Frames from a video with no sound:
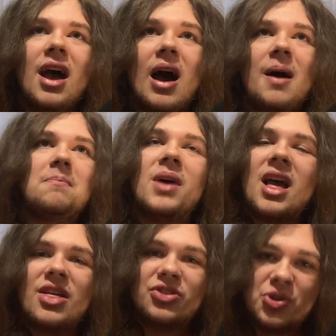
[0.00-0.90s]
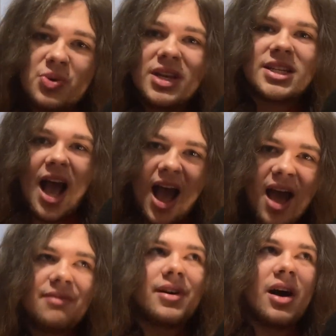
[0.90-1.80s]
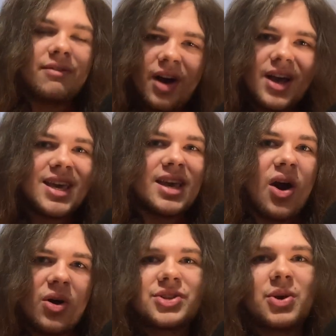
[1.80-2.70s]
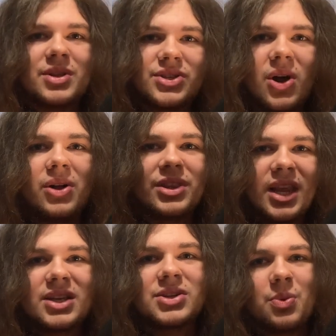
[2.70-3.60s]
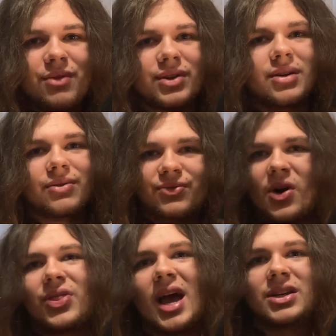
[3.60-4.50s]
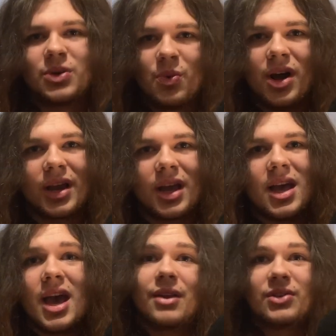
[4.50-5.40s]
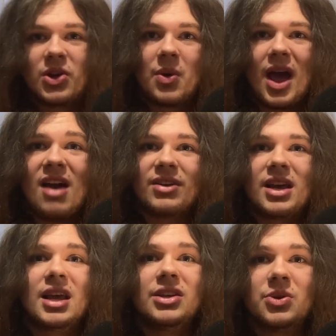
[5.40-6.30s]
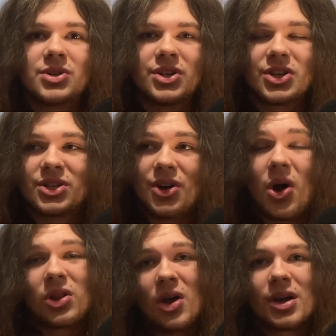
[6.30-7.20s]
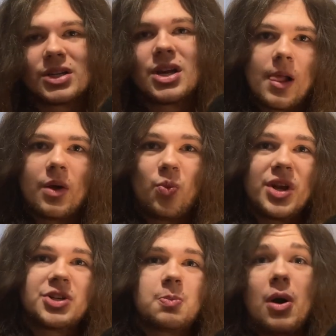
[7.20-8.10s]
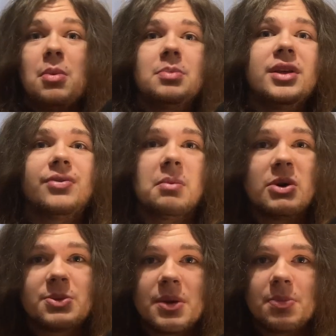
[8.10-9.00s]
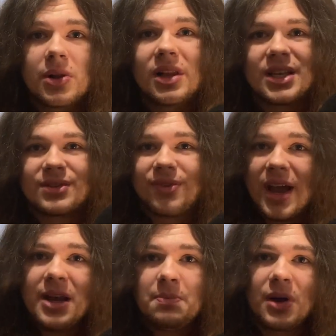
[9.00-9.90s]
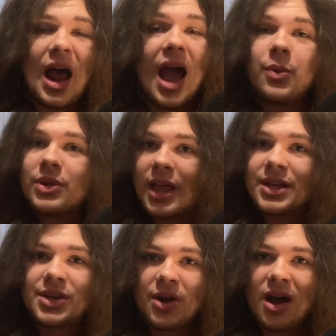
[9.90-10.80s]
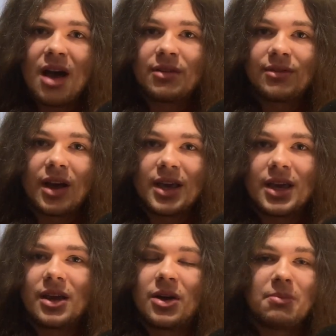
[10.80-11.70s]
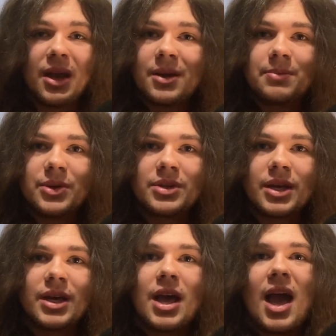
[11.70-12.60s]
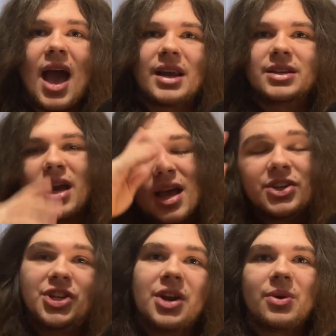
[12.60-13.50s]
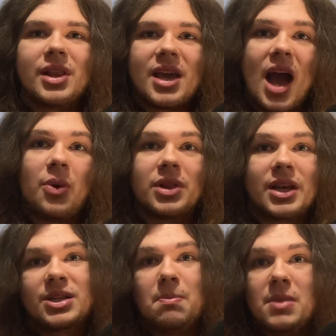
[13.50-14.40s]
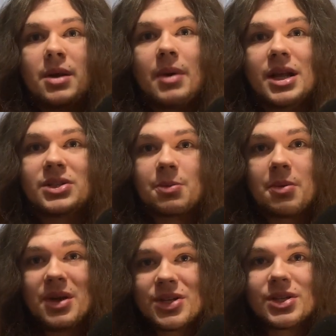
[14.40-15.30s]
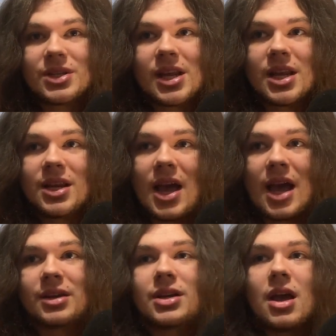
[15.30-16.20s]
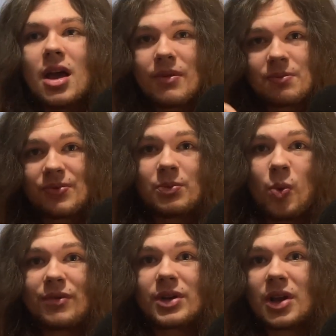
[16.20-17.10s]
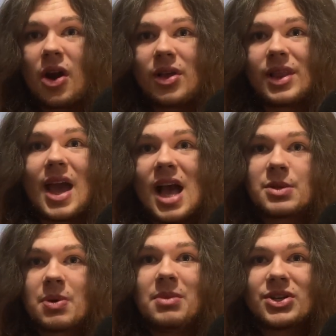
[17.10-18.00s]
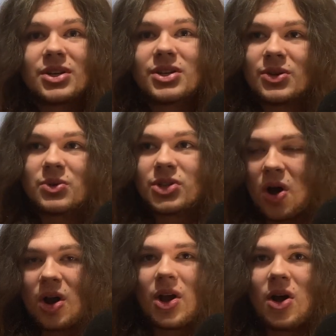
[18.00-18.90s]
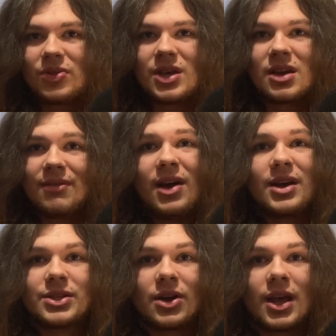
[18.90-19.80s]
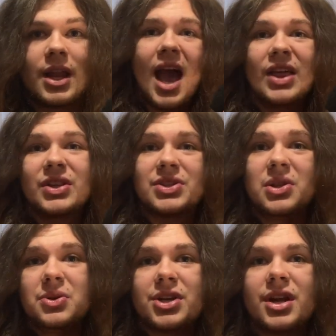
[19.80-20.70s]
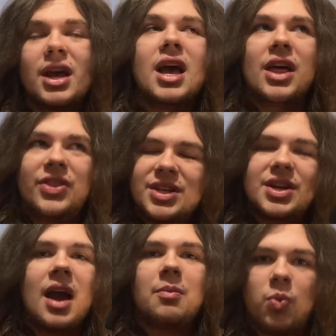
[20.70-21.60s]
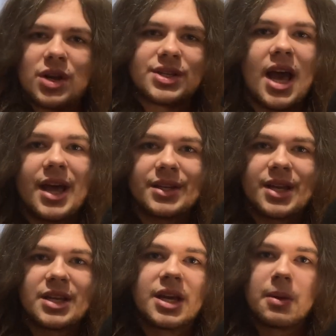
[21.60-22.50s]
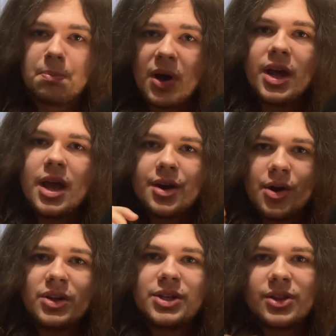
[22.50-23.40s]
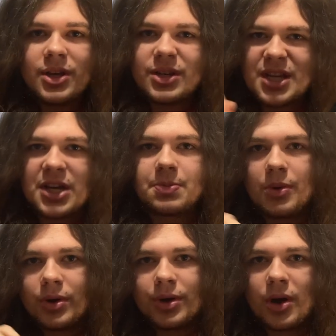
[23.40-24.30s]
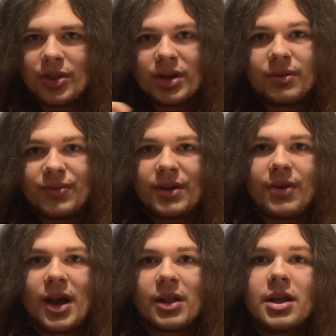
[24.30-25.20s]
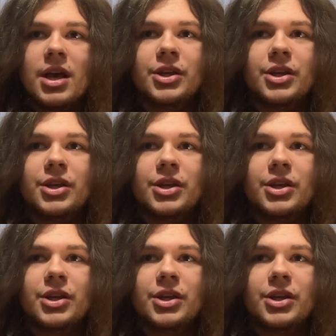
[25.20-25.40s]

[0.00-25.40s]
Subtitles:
You need to have Avahi also installed next to WiVRn for that to work. And if you don't have it, it used to just not launch, which probably for most people is fine, but I would like to not have Avahi on my computer, and generally I would like to minimize the permissions needed, and WiVRn currently has permission to talk on the Avahi socket. And the solution this time was to add a setting, but not to the dashboard or the config file.